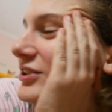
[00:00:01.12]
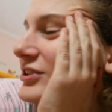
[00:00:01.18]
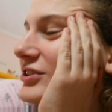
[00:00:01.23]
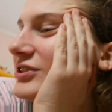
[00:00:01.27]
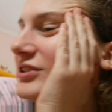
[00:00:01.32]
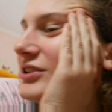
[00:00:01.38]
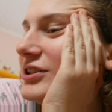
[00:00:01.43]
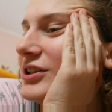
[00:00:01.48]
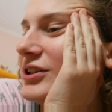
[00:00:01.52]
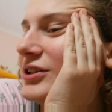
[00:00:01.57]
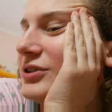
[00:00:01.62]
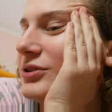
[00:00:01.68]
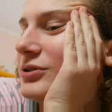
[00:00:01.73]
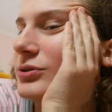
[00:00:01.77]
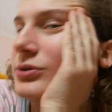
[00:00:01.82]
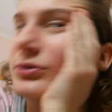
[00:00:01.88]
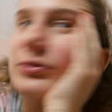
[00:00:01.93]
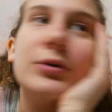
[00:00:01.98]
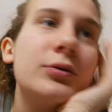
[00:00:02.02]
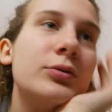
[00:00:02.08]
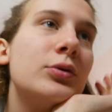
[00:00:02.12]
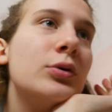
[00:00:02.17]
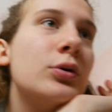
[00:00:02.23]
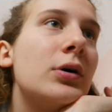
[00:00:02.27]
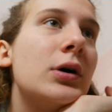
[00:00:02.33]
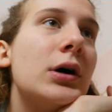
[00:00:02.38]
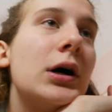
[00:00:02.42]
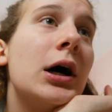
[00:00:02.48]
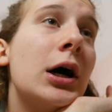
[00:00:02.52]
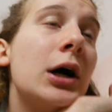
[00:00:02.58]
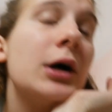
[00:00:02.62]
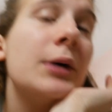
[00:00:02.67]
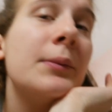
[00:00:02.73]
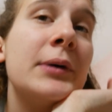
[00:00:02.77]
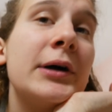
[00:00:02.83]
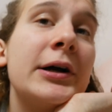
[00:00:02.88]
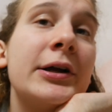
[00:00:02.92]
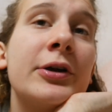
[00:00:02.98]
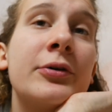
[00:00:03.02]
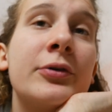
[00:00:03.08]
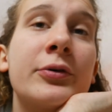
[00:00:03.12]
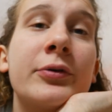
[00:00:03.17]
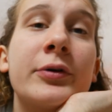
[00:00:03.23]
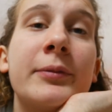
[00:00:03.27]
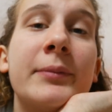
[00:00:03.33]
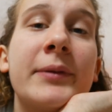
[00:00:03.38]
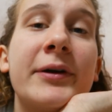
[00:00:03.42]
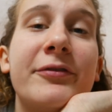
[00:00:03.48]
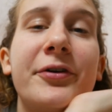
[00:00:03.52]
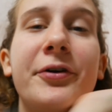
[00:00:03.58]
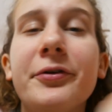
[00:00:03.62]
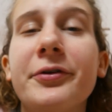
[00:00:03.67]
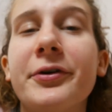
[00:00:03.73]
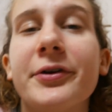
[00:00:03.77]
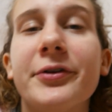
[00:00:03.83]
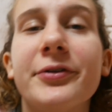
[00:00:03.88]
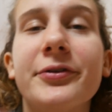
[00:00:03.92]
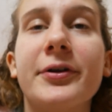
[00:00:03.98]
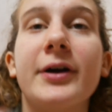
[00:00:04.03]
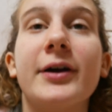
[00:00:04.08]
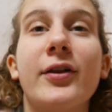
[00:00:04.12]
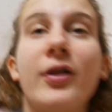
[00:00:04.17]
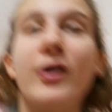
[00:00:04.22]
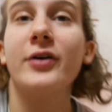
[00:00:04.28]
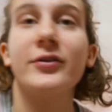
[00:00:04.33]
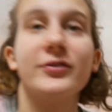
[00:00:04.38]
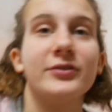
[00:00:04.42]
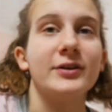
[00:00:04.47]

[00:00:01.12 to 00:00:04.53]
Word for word: So, um, I don't know where my phone is. I lost